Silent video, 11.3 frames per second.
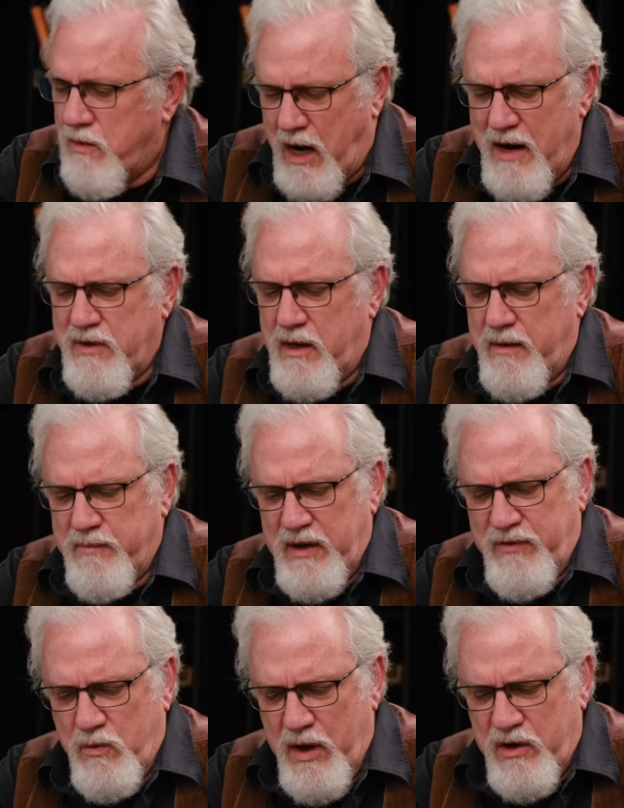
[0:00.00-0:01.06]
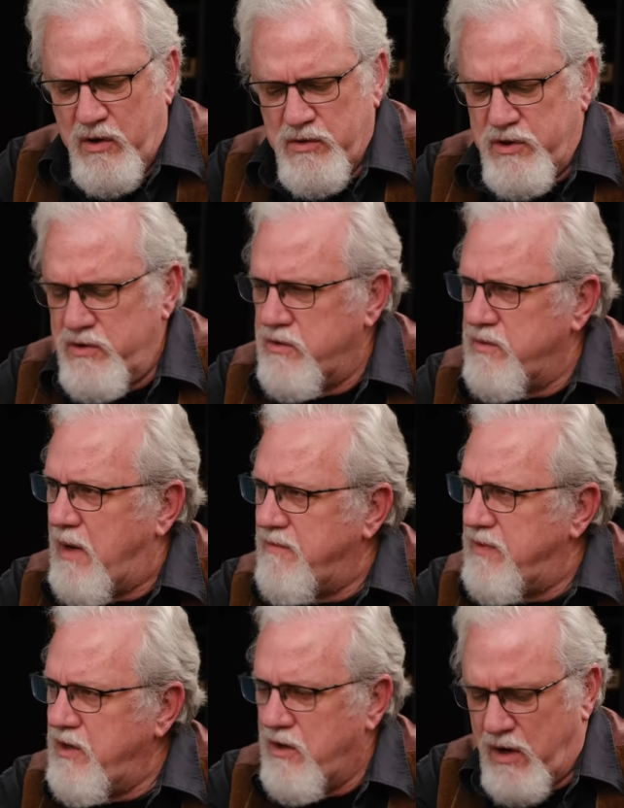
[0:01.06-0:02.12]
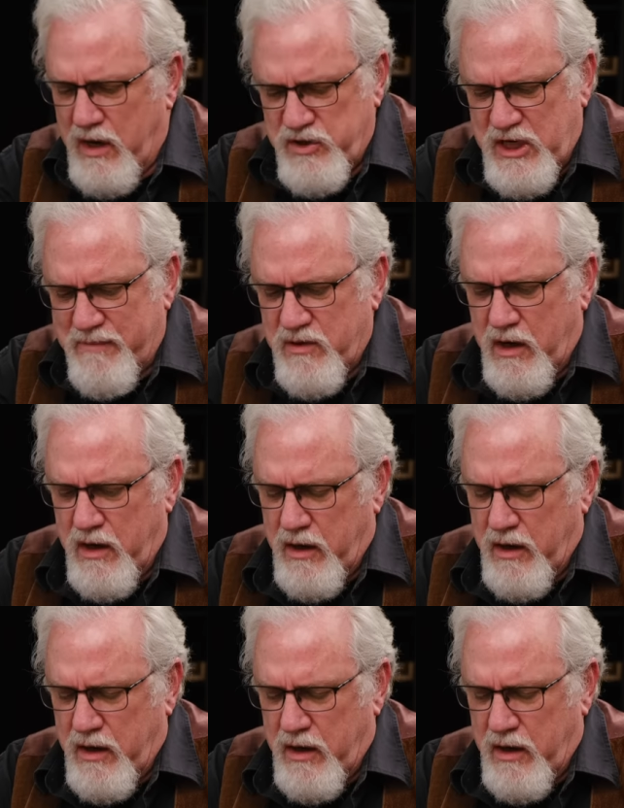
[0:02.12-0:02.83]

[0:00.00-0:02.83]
I, um, if you want to go to my video on chapter uh,